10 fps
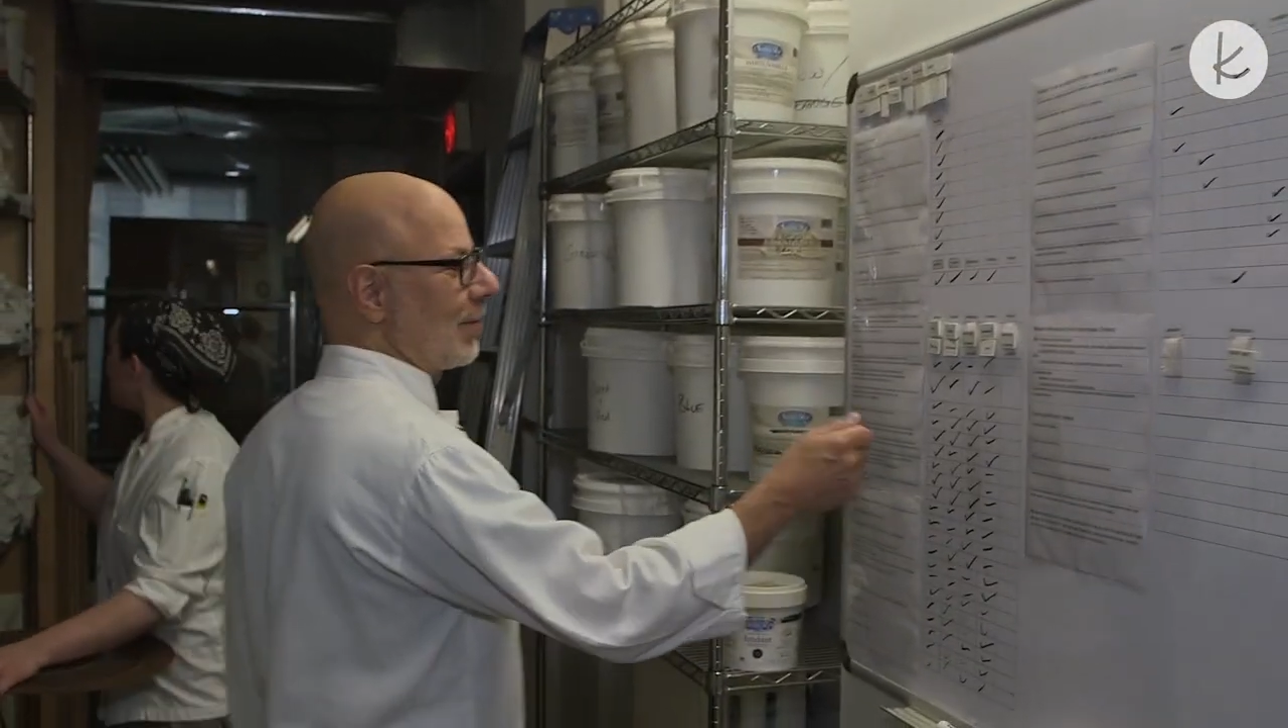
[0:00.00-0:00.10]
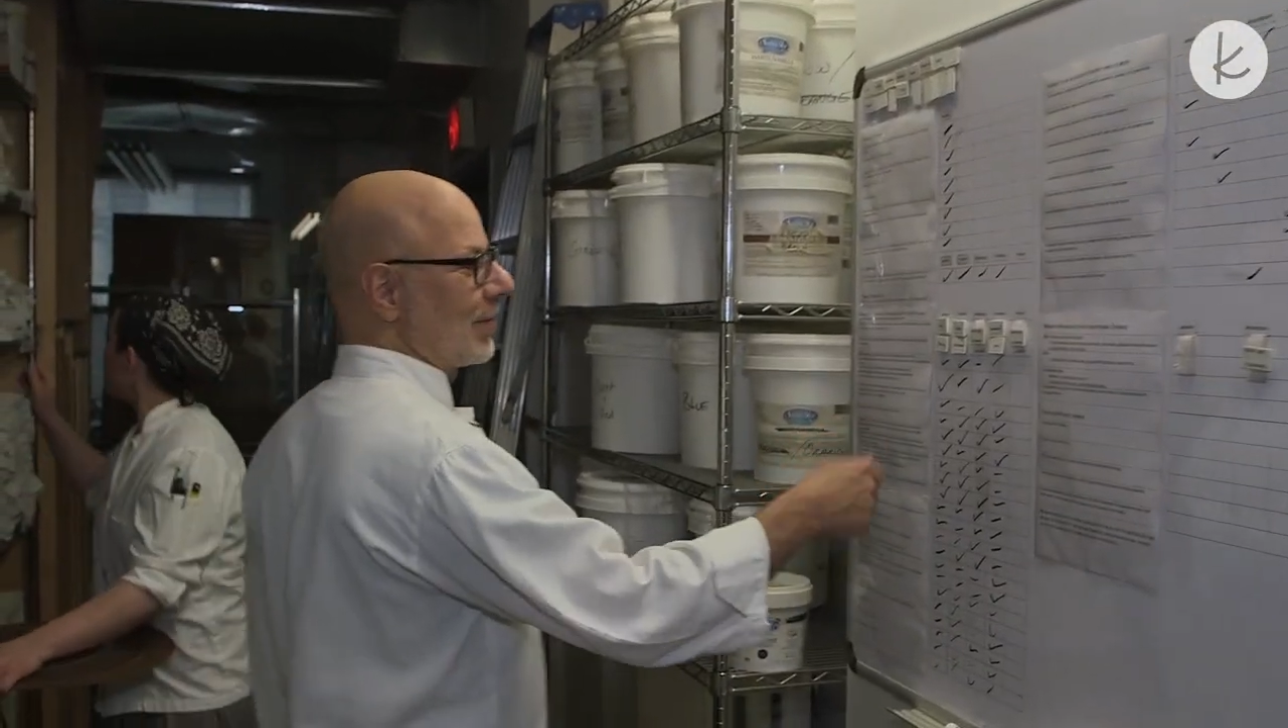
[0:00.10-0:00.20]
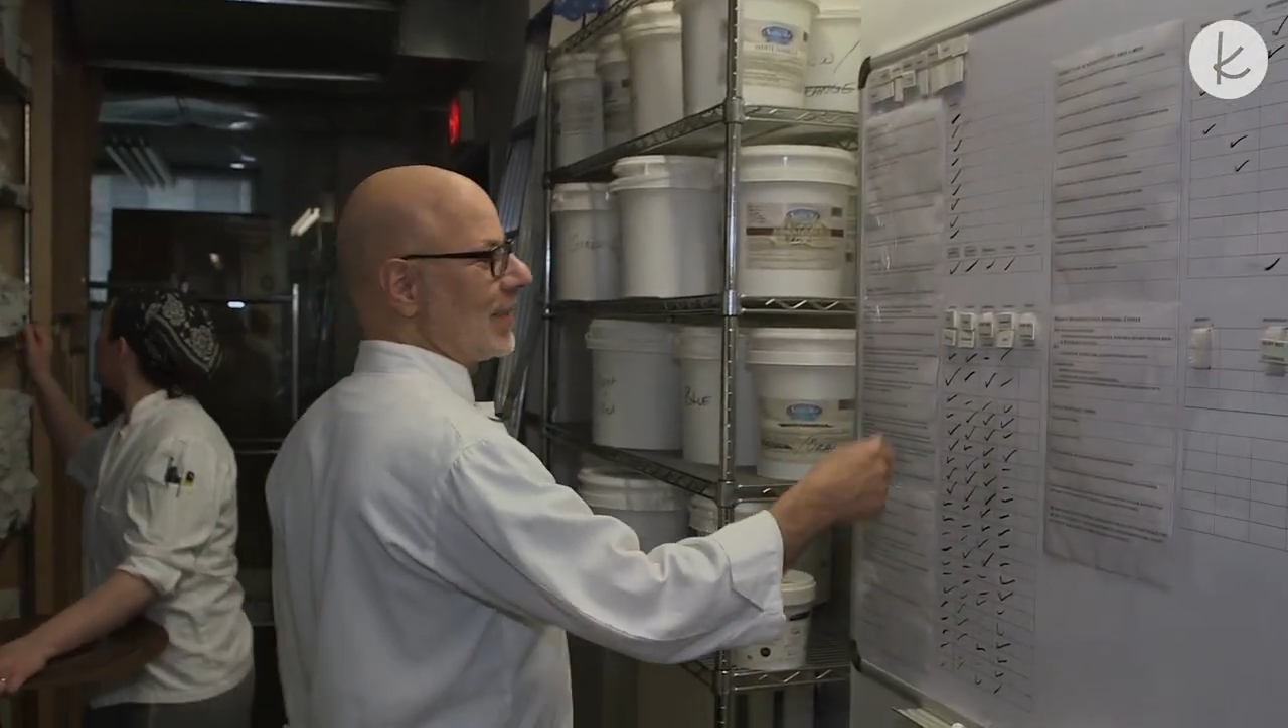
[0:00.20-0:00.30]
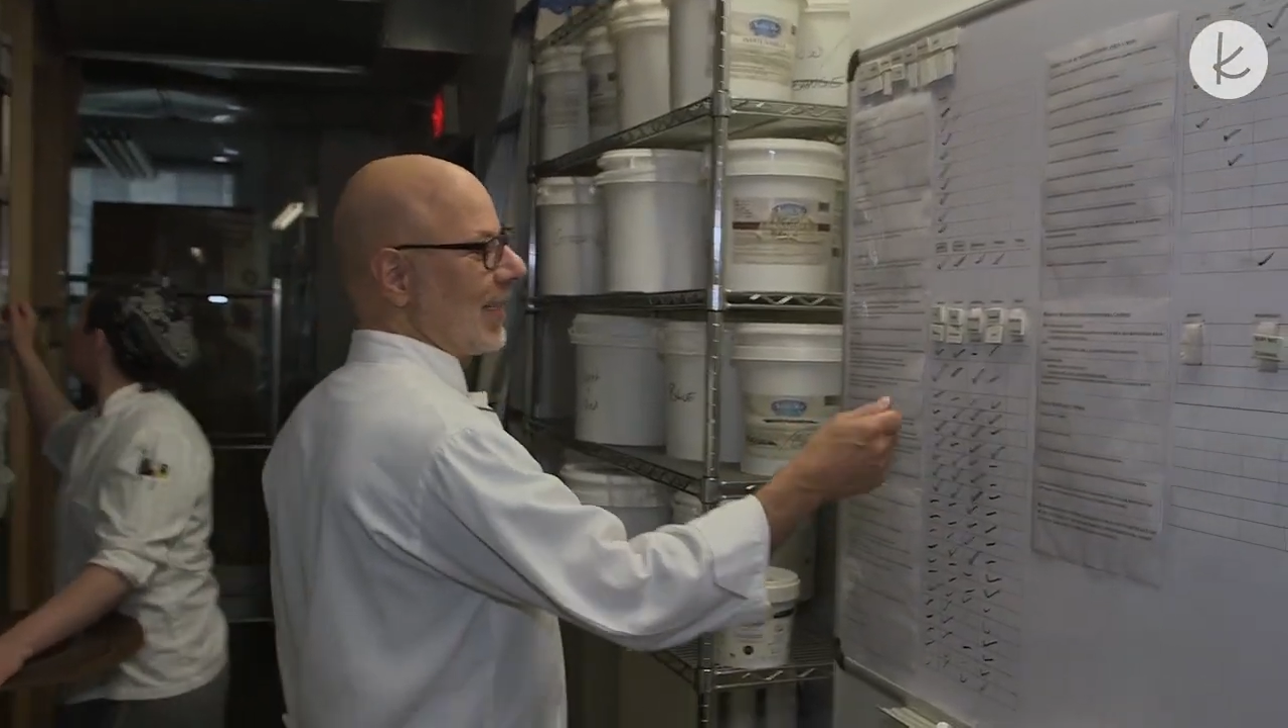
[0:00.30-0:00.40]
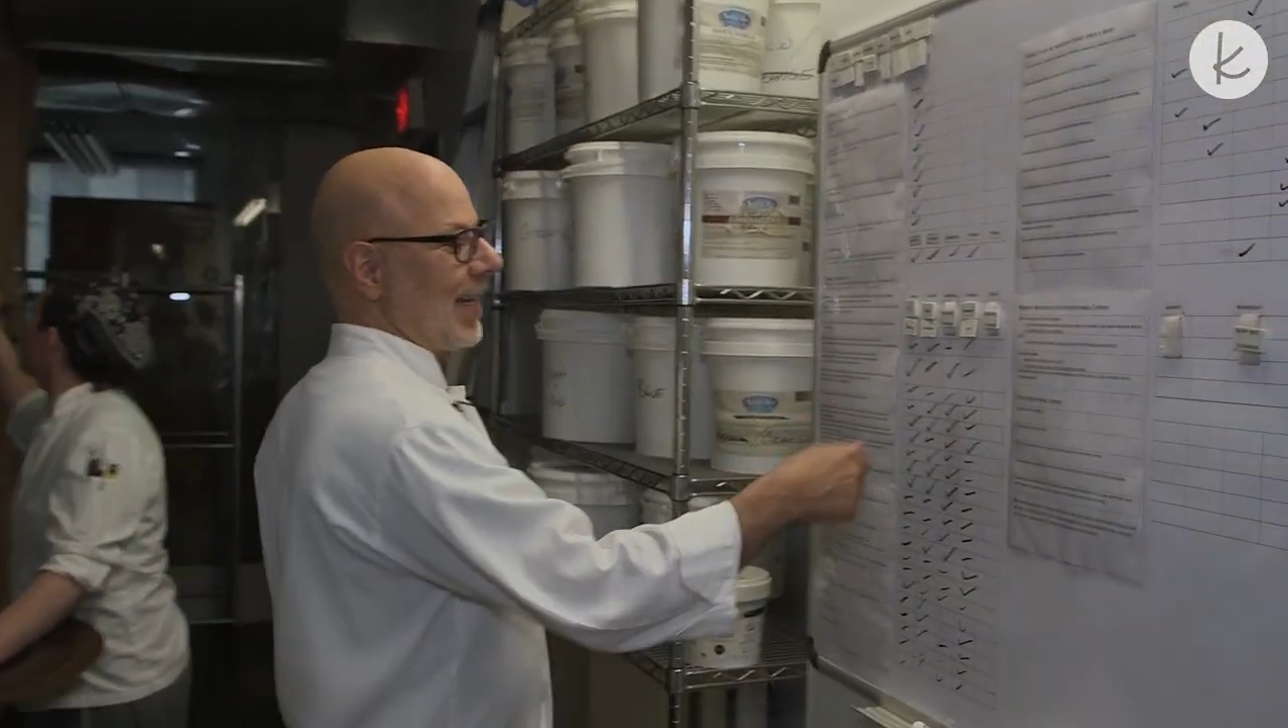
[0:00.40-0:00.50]
of
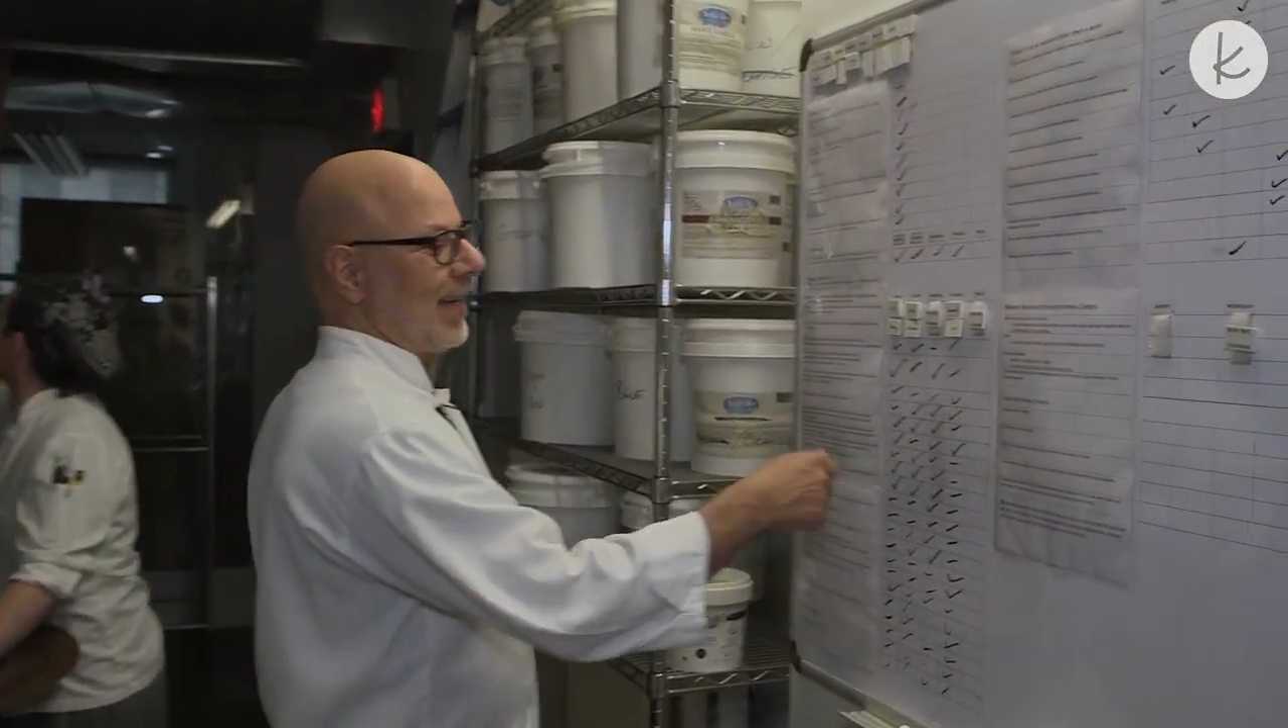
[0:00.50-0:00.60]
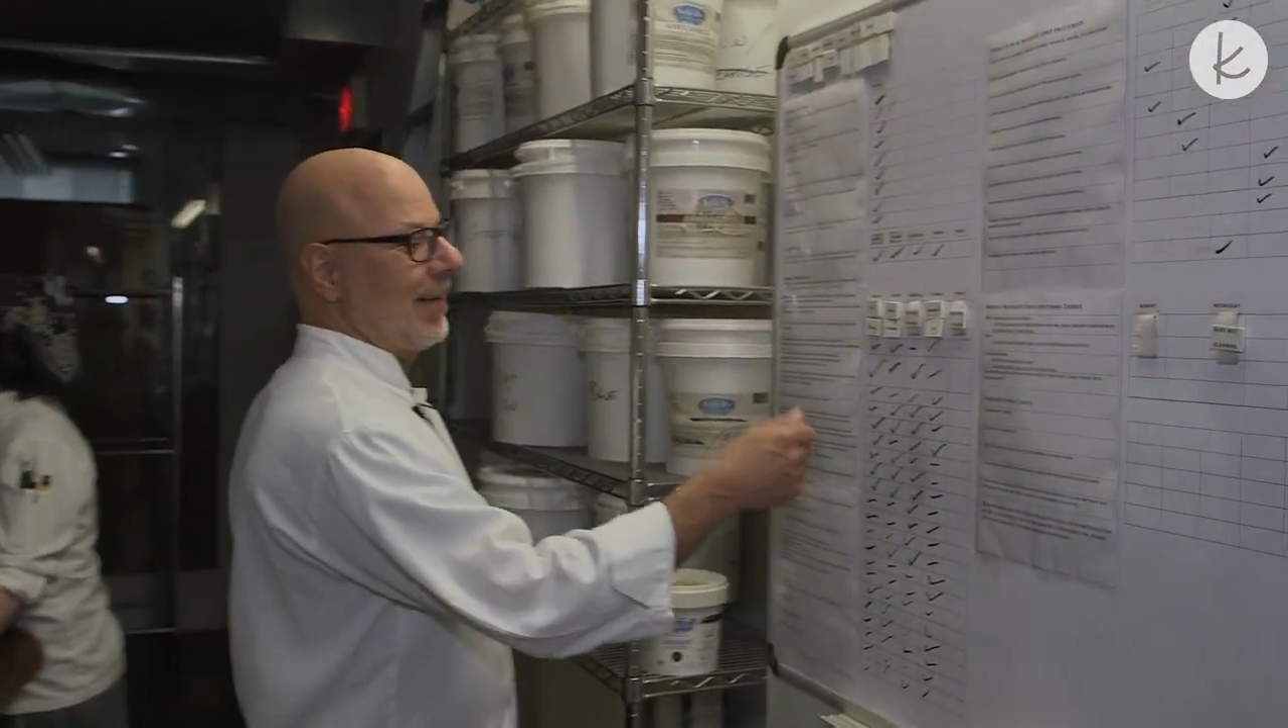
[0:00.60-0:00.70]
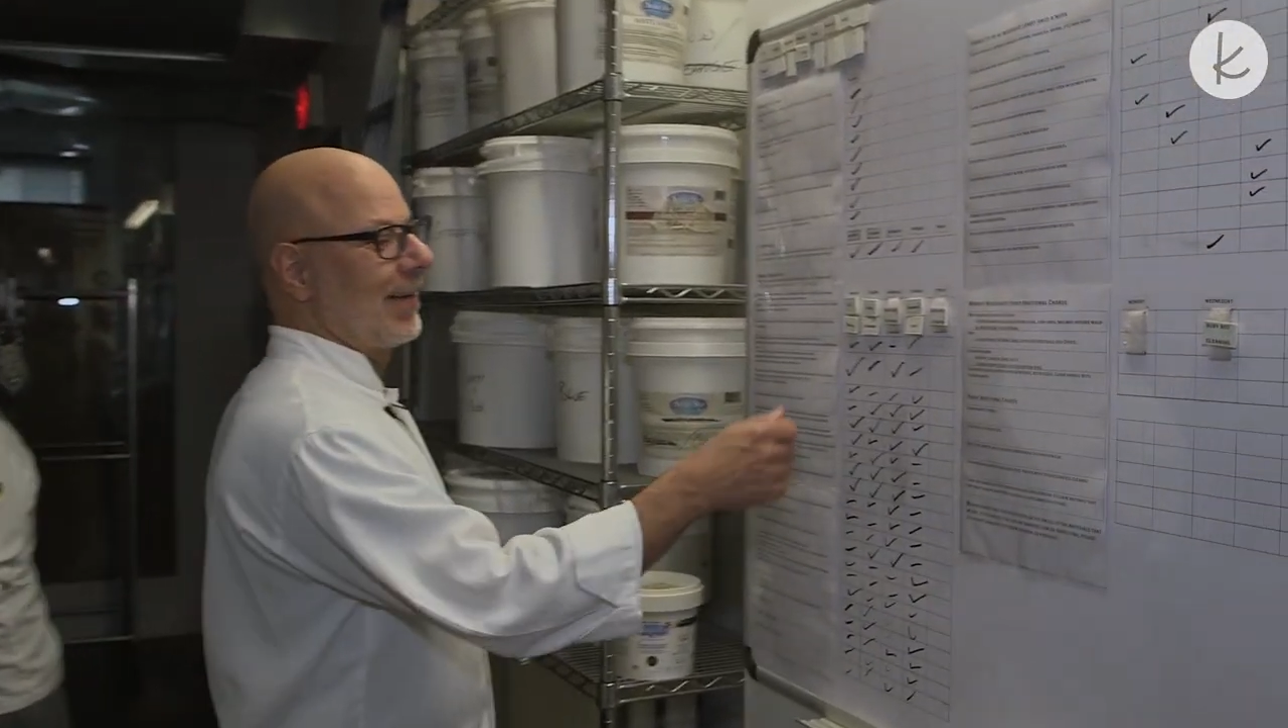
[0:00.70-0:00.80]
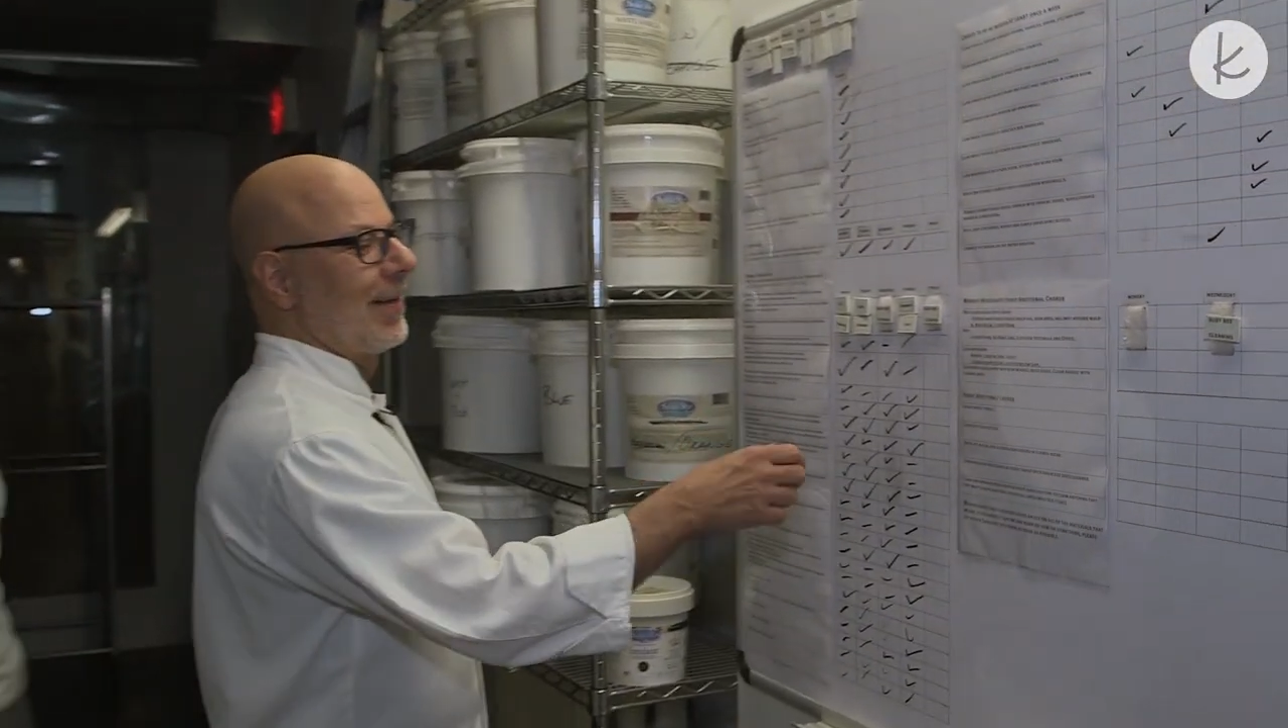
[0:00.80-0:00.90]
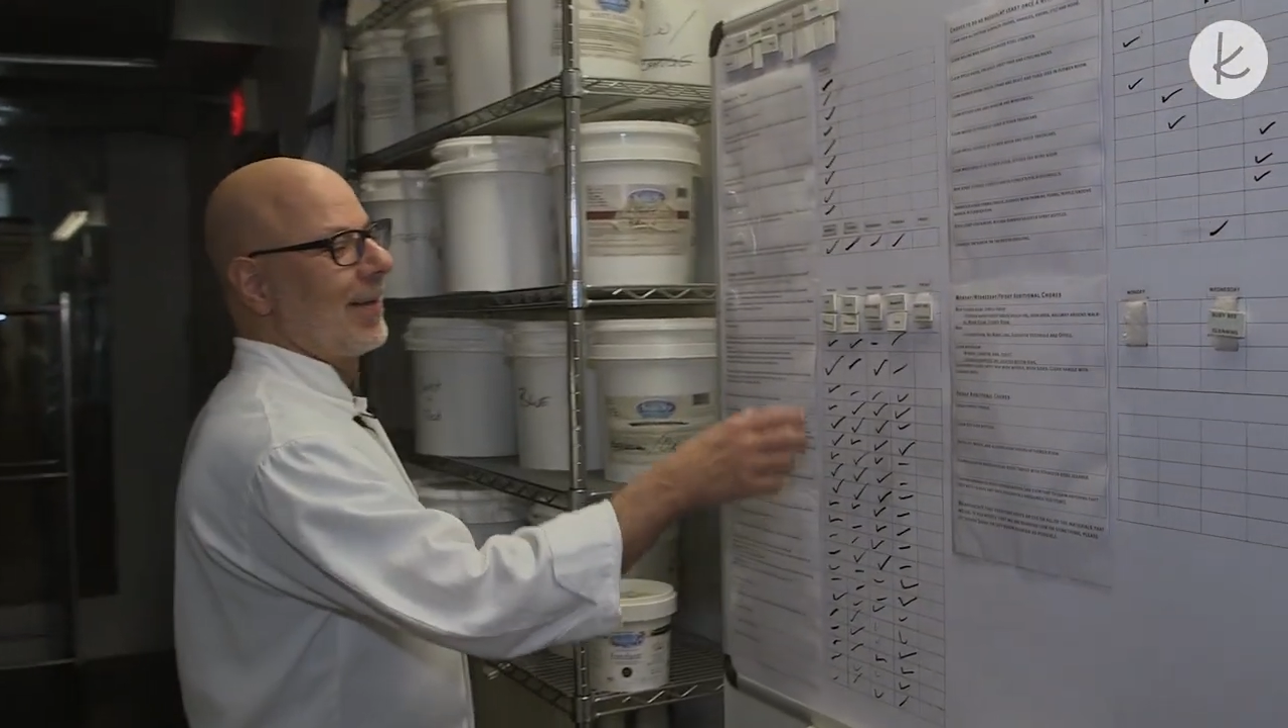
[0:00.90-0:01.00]
the day,